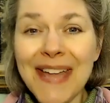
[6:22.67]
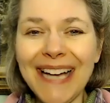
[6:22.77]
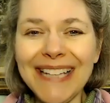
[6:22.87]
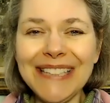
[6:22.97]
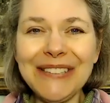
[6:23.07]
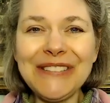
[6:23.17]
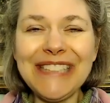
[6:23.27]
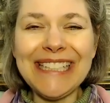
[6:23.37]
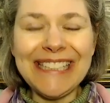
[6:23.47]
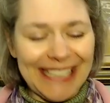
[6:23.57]

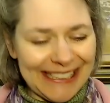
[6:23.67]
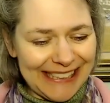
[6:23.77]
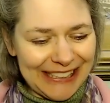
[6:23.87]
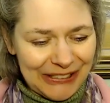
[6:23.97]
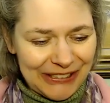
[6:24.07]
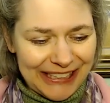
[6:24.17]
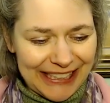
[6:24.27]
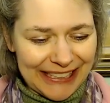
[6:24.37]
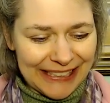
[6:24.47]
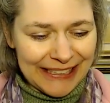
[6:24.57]
Alleluia,
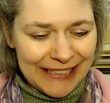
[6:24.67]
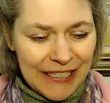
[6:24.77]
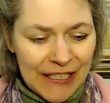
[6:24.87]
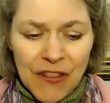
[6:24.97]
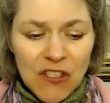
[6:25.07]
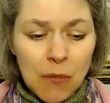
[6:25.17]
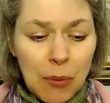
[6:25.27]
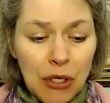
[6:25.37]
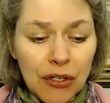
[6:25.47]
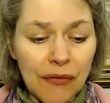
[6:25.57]
alleluia. The
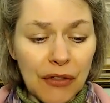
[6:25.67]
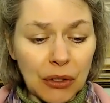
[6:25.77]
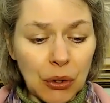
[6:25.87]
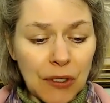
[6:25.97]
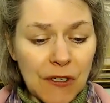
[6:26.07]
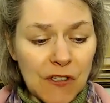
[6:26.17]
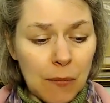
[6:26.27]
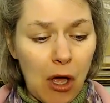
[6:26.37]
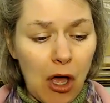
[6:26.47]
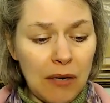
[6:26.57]
Spirit of the Lord is
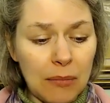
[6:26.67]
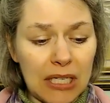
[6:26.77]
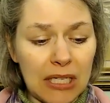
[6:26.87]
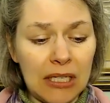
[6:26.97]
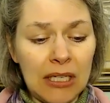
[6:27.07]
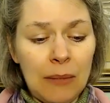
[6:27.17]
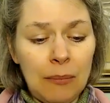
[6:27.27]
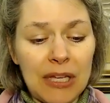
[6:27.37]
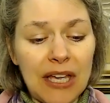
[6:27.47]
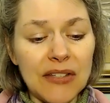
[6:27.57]
upon me,
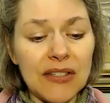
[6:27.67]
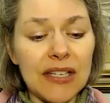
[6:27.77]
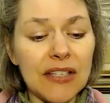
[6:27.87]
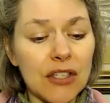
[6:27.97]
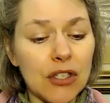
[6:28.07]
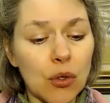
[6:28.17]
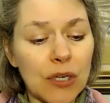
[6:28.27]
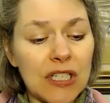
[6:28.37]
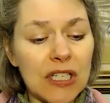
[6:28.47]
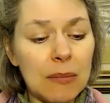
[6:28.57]
because he has
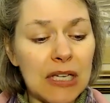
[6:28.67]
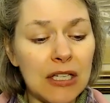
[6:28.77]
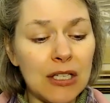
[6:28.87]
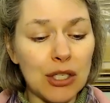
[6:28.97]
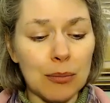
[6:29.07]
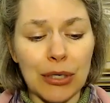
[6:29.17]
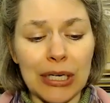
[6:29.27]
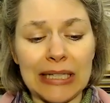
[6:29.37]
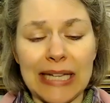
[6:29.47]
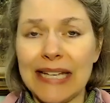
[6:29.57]
anointed me to
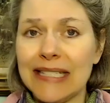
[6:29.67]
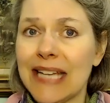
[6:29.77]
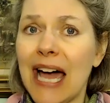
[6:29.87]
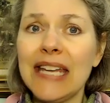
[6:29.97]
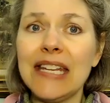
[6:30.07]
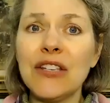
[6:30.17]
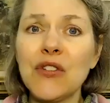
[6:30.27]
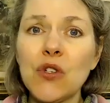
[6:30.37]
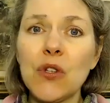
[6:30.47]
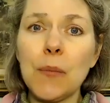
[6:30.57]
bring glad
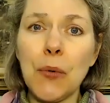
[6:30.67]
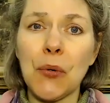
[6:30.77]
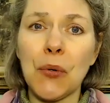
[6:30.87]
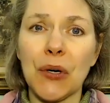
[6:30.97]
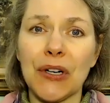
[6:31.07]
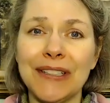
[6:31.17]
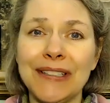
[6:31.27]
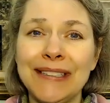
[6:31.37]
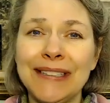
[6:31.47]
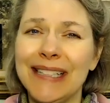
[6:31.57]
tidings to the poor.
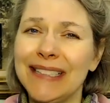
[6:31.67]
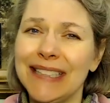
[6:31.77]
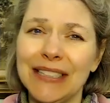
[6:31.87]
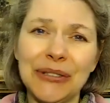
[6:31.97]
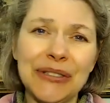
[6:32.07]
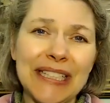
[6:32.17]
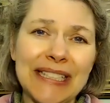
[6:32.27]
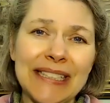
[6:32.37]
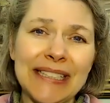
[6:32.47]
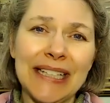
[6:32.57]

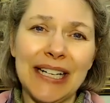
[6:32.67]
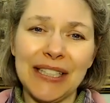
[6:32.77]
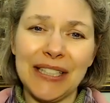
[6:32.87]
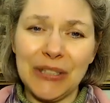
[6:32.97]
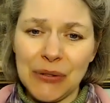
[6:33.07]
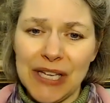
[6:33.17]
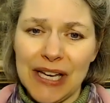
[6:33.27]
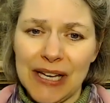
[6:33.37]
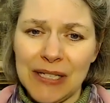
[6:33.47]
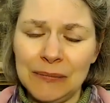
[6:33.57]
Alleluia,
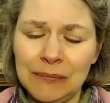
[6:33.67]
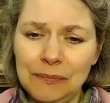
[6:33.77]
alleluia.